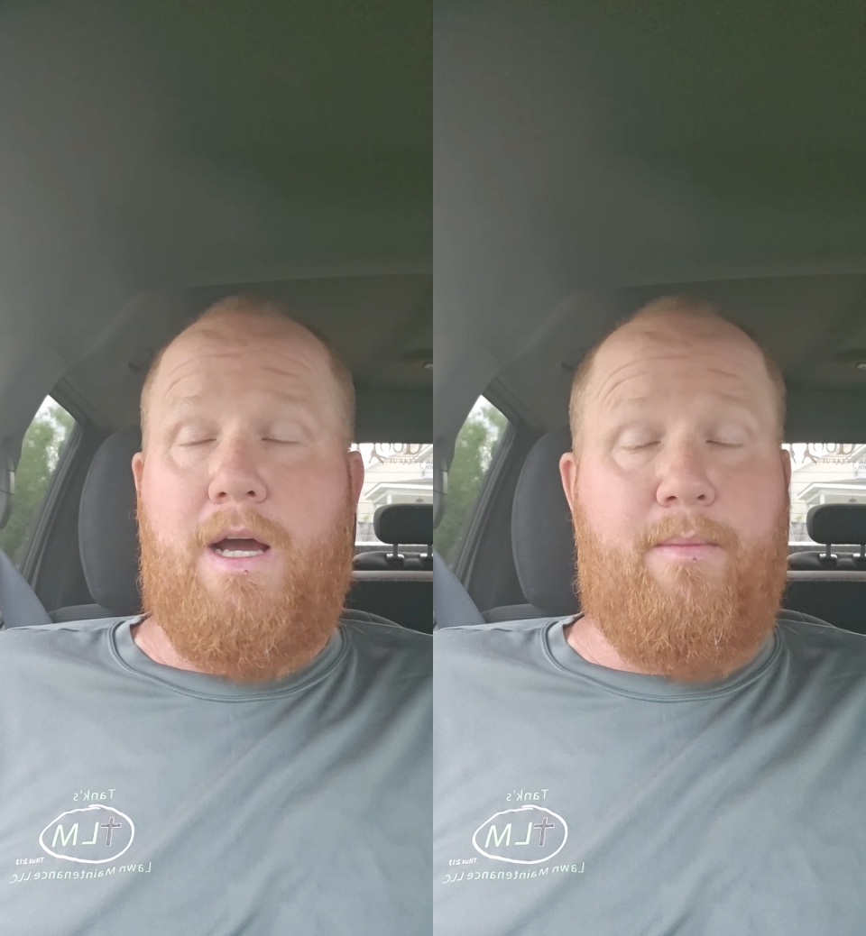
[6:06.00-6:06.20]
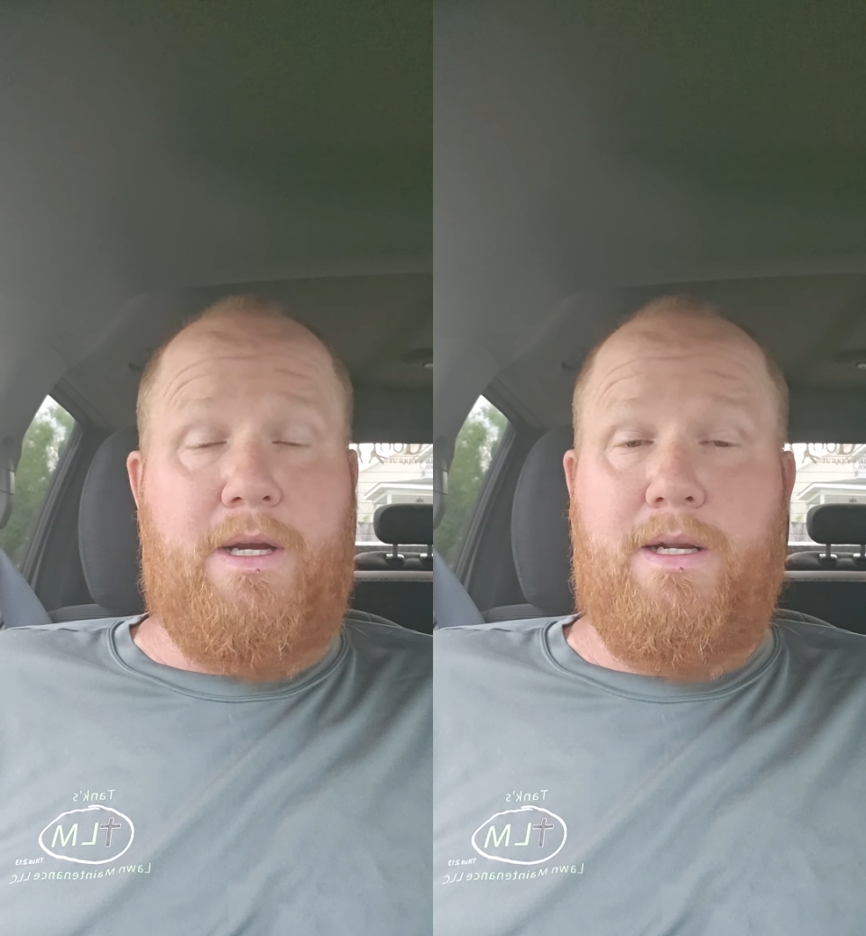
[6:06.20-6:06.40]

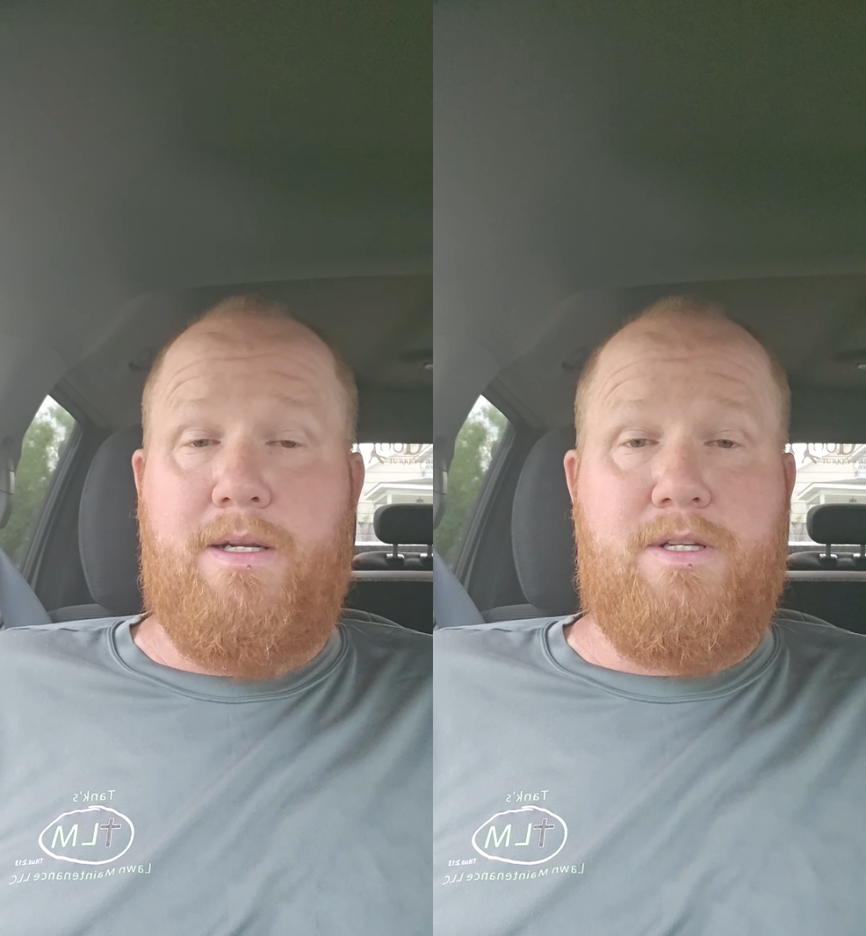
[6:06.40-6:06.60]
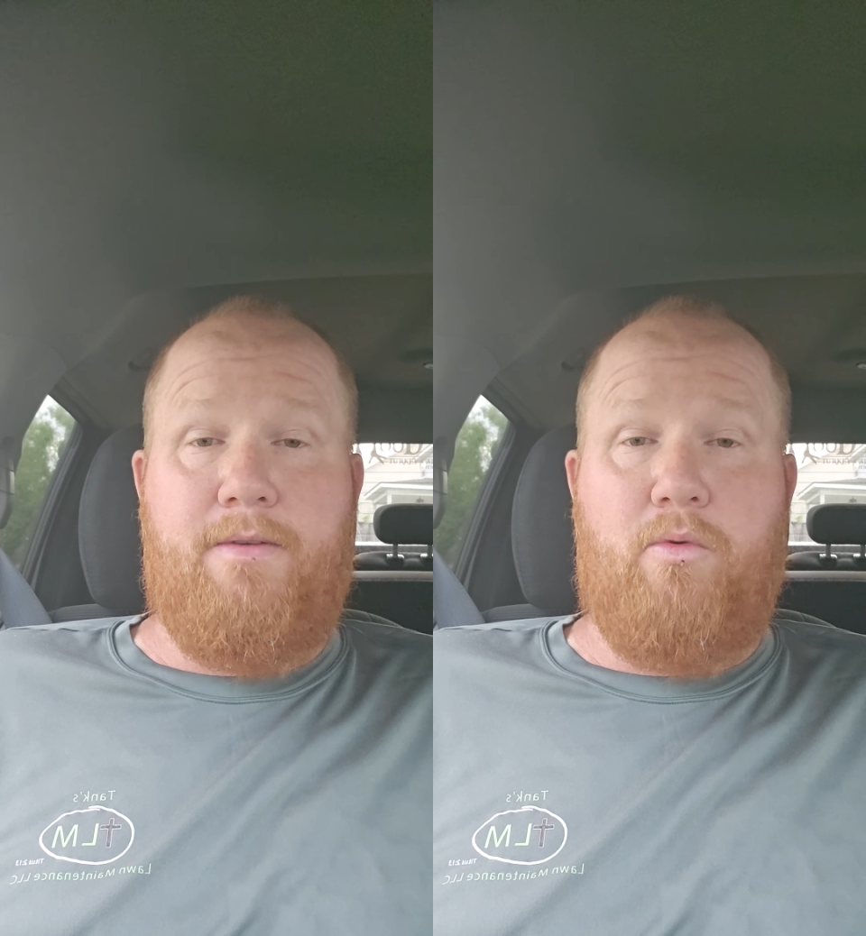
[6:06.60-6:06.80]
I mean, it
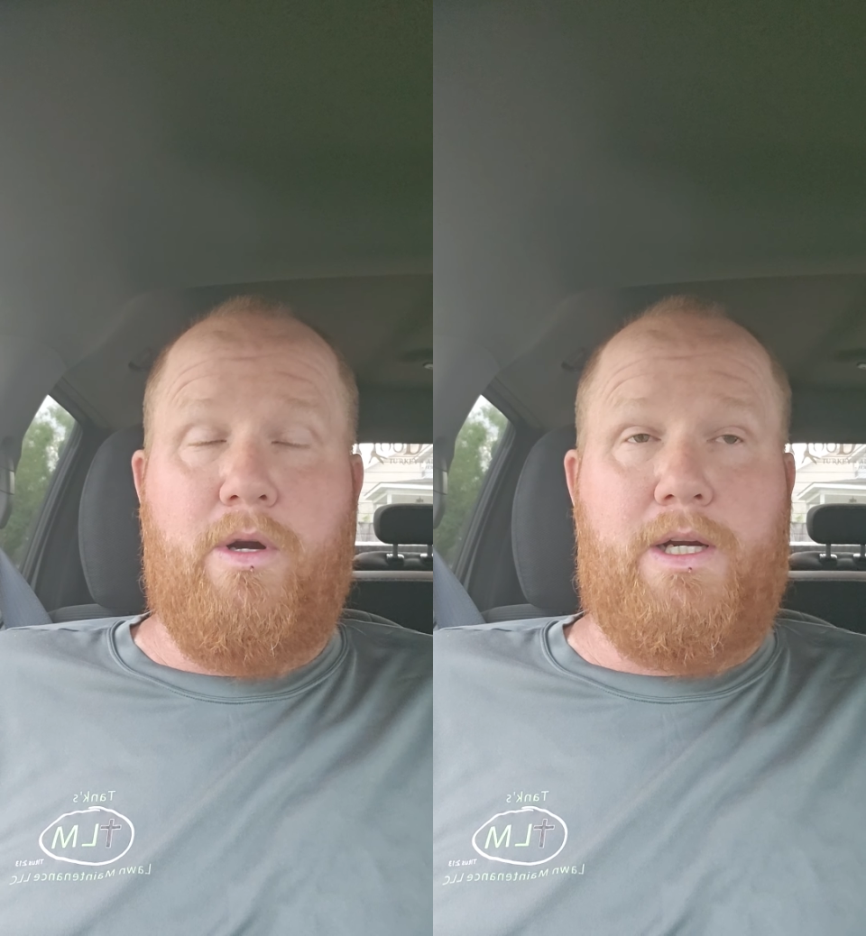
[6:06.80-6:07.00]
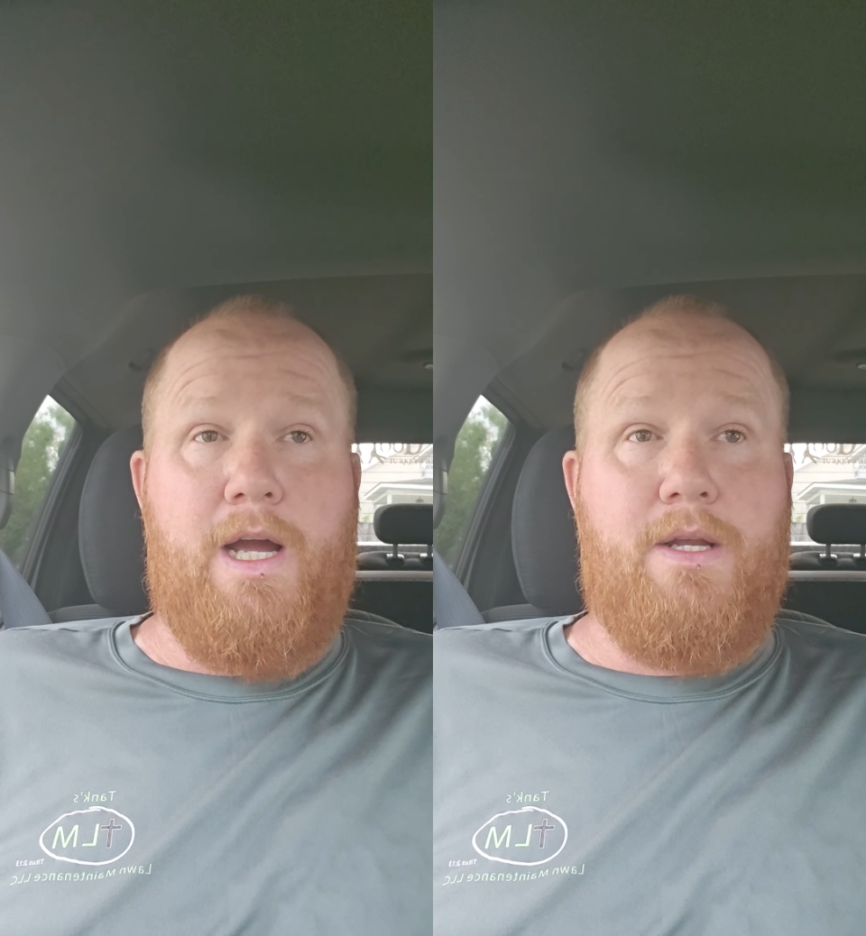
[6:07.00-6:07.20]
is
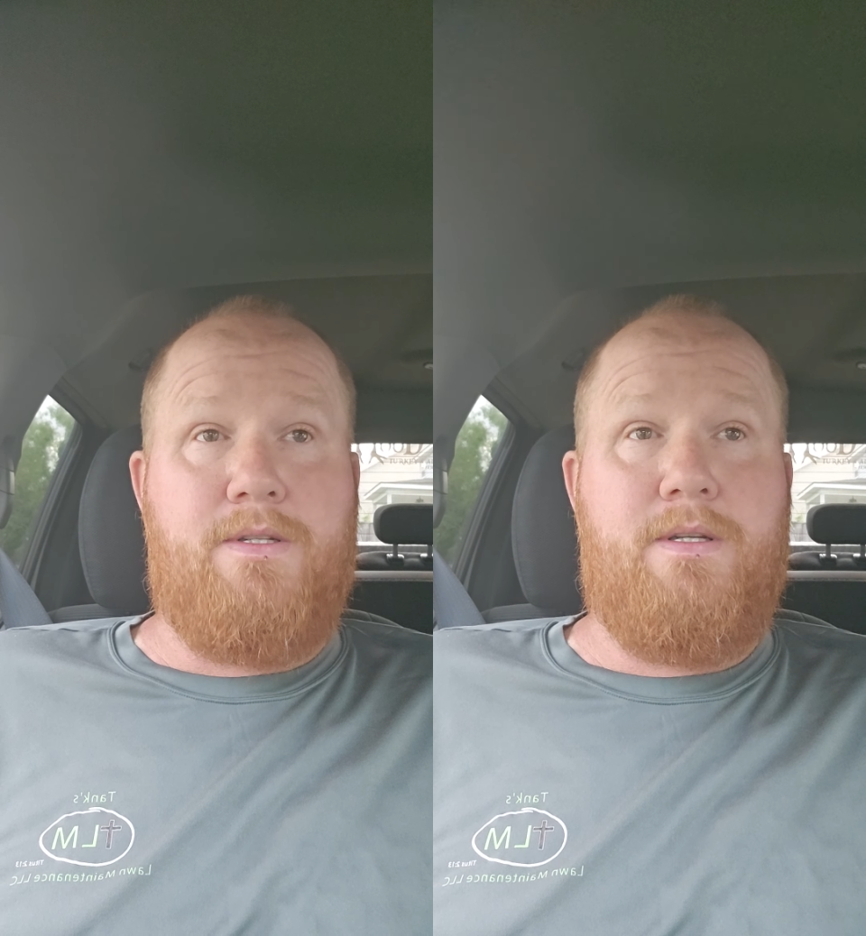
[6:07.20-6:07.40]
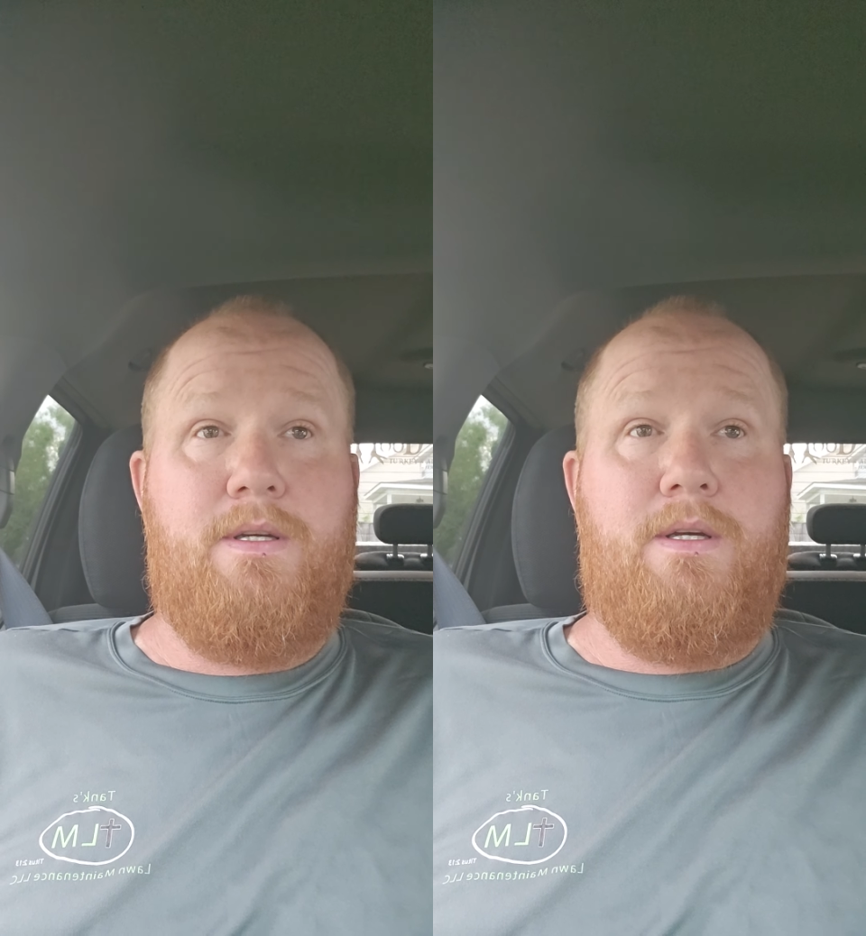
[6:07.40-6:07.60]
everywhere, guys.